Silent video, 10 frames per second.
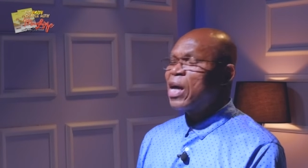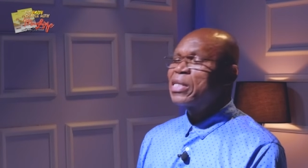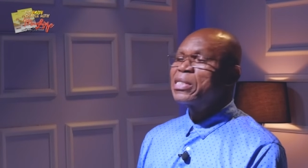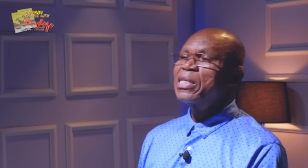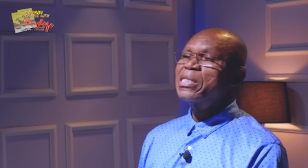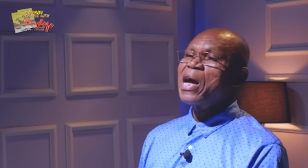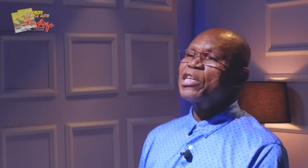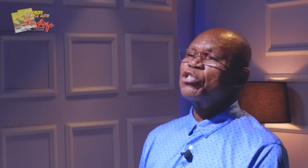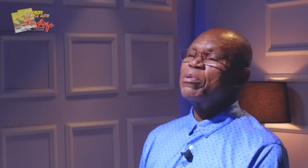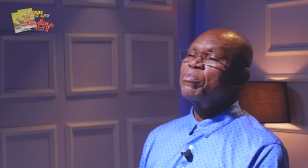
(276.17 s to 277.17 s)
and they
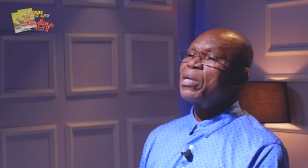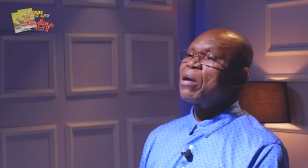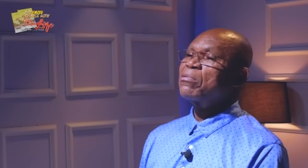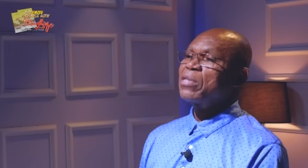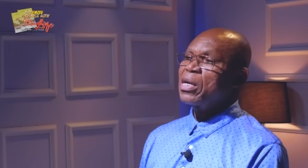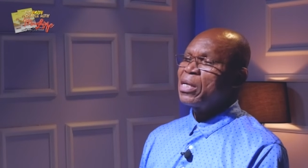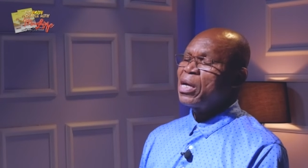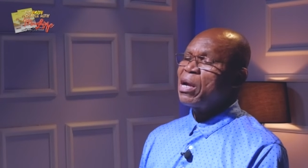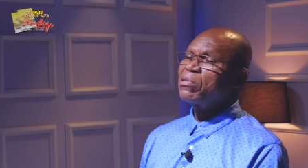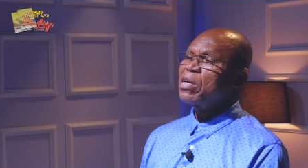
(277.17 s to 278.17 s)
dash people outside.
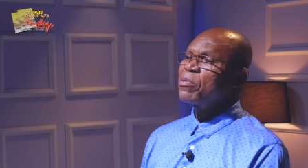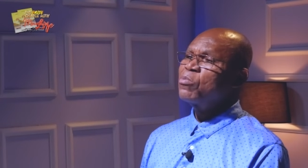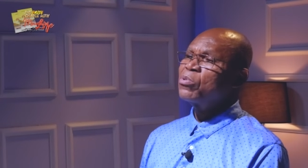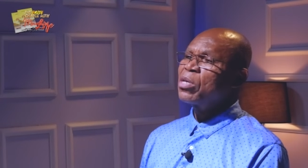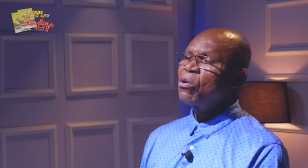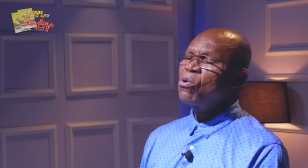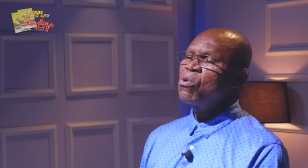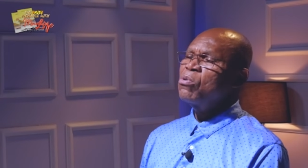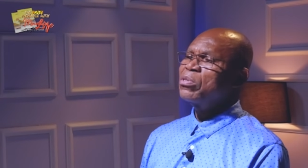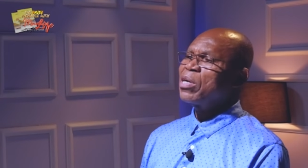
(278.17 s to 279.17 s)
And outside people will say,
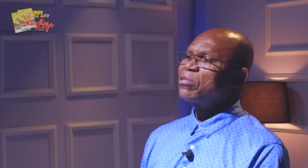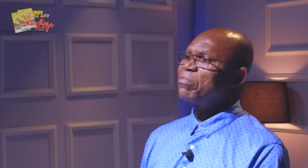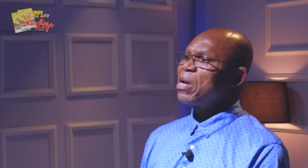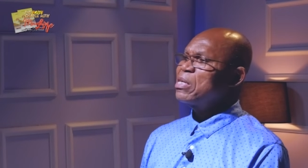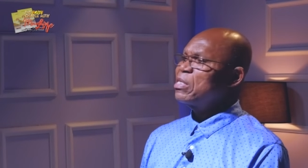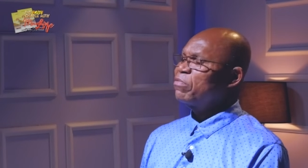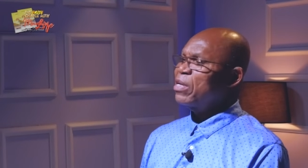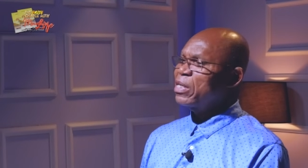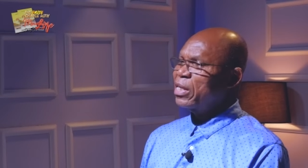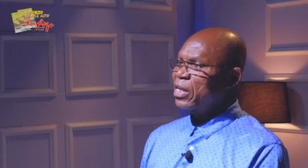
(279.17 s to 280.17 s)
oh, that man is
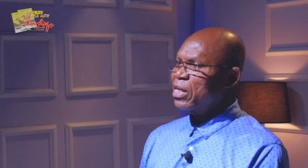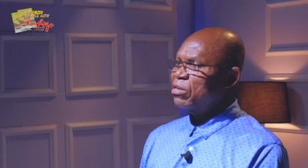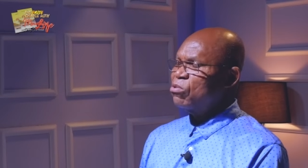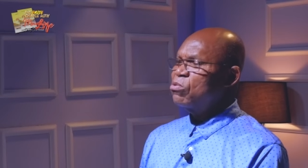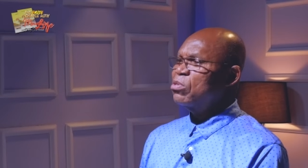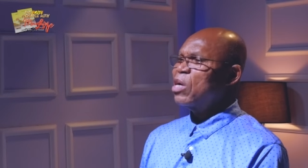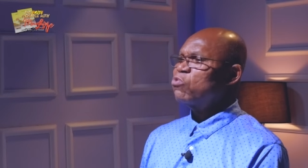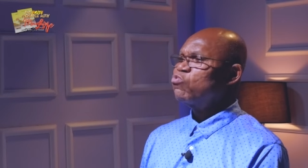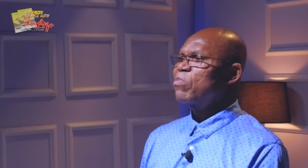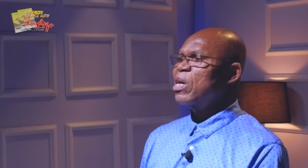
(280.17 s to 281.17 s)
very kind. Oh,
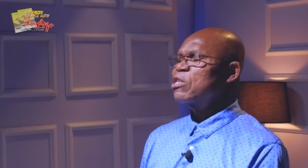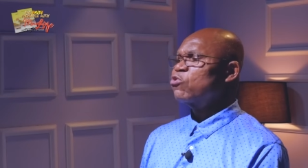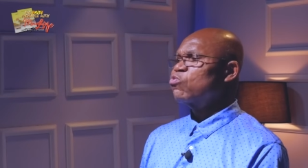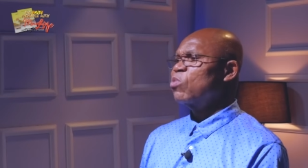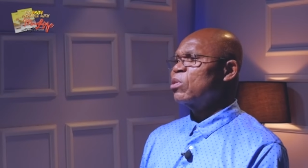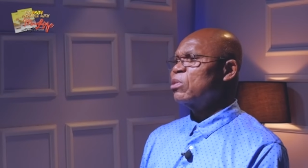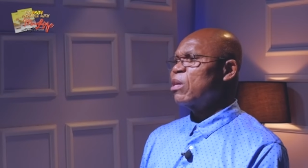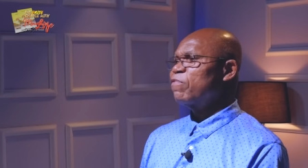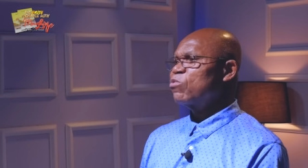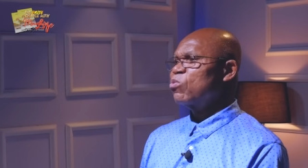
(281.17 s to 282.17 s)
that woman is
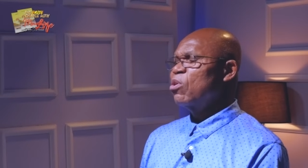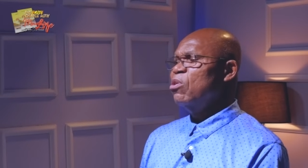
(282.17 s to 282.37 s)
wonderful.